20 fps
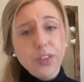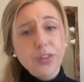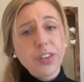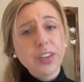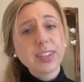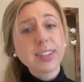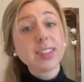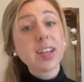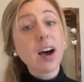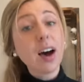
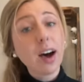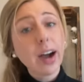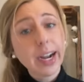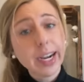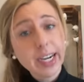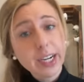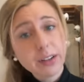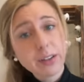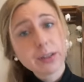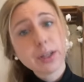The
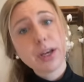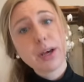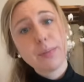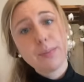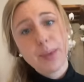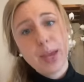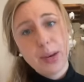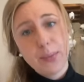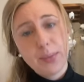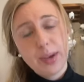title
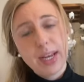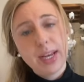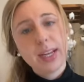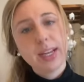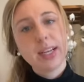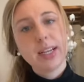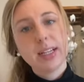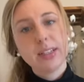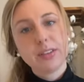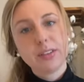
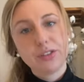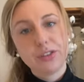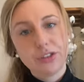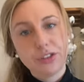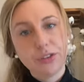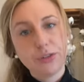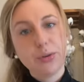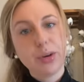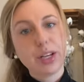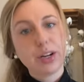commitment is
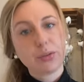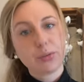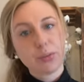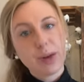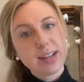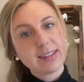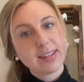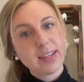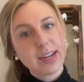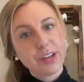due in a
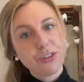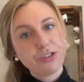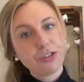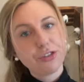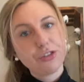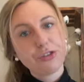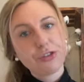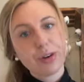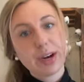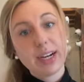
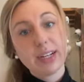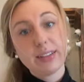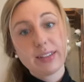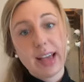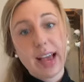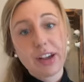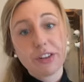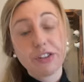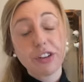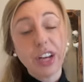residential
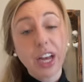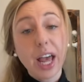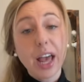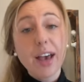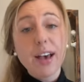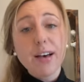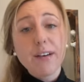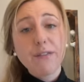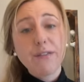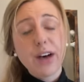transaction
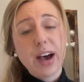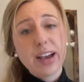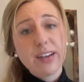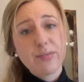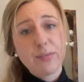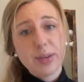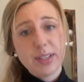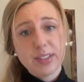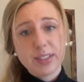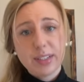
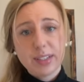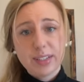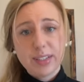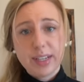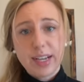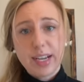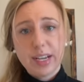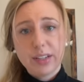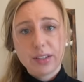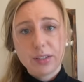5 business
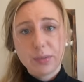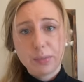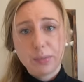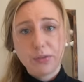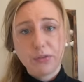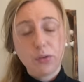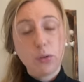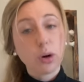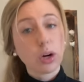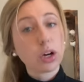days
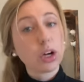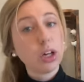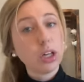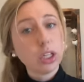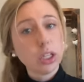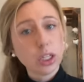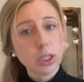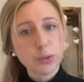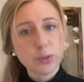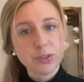before
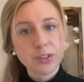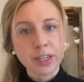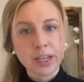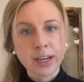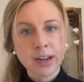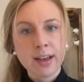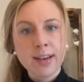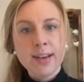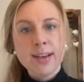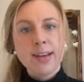
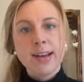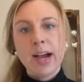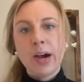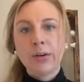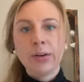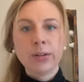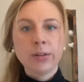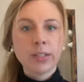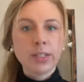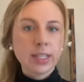closing.
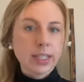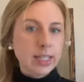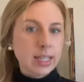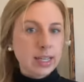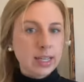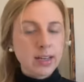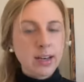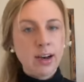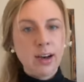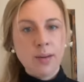Now, it really
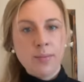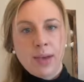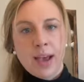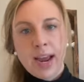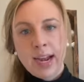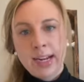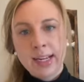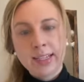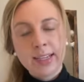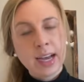can come
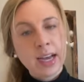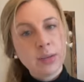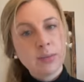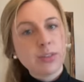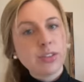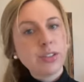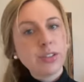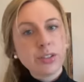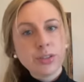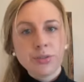anytime
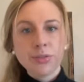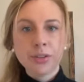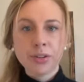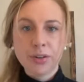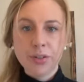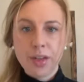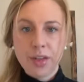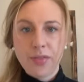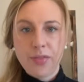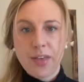
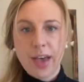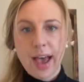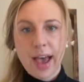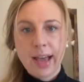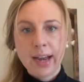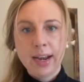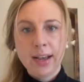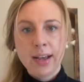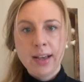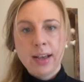sooner than
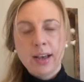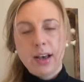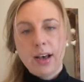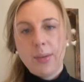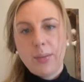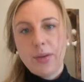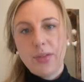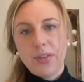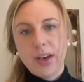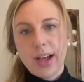that,
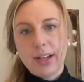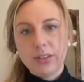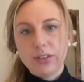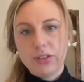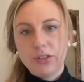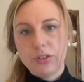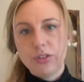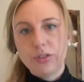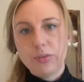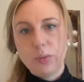but
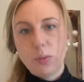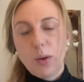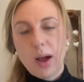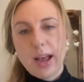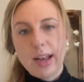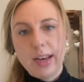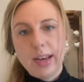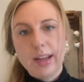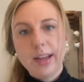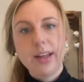that's just
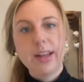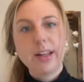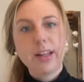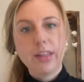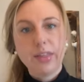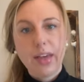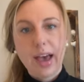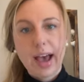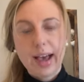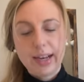when
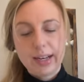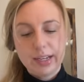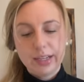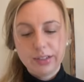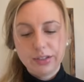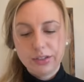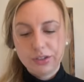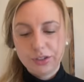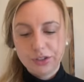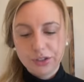that
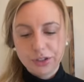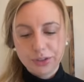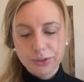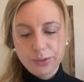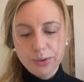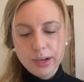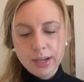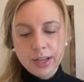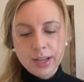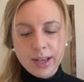is
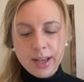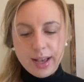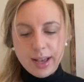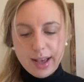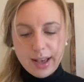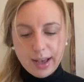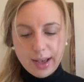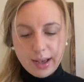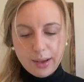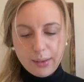due.
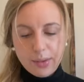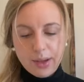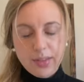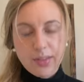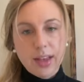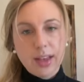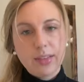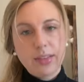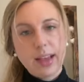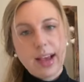
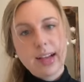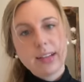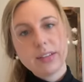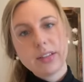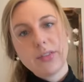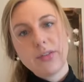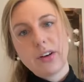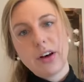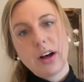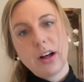And then
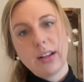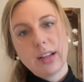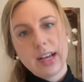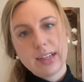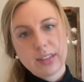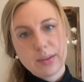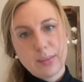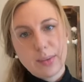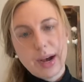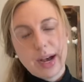last of all,
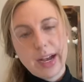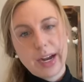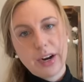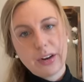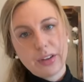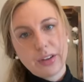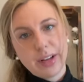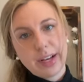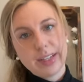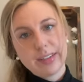as a
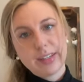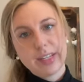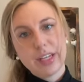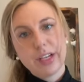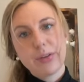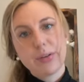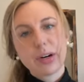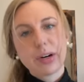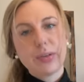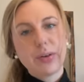buyer, the last
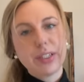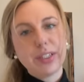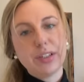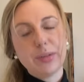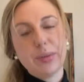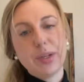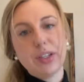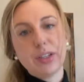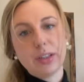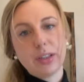thing you are going
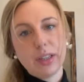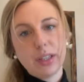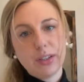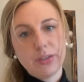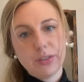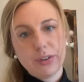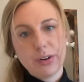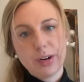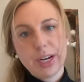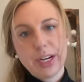to be
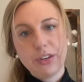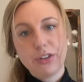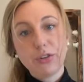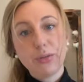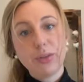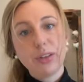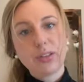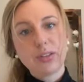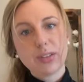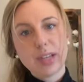delivering
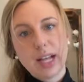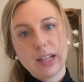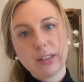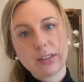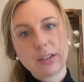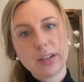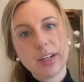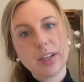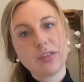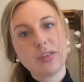to the
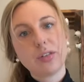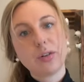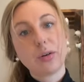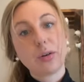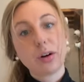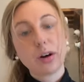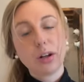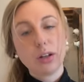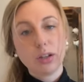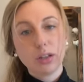seller is
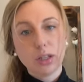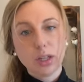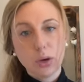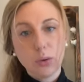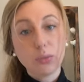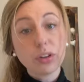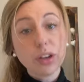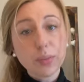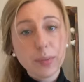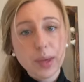your
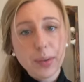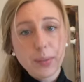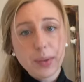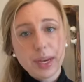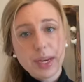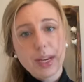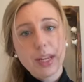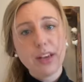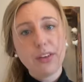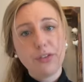loan
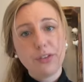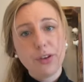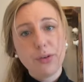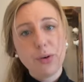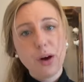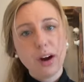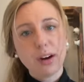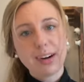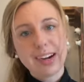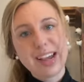commitment if
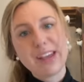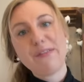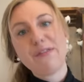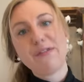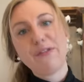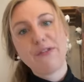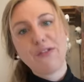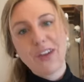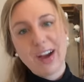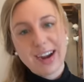you are a
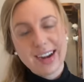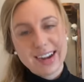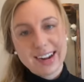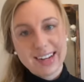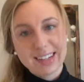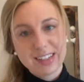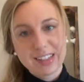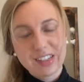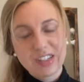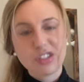
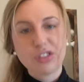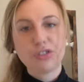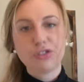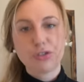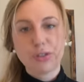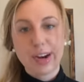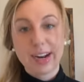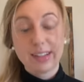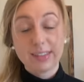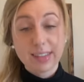finance
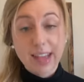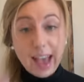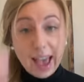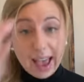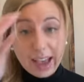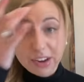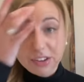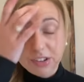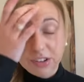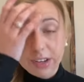
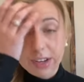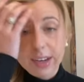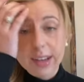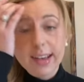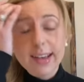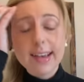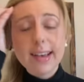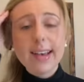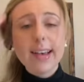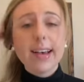transaction.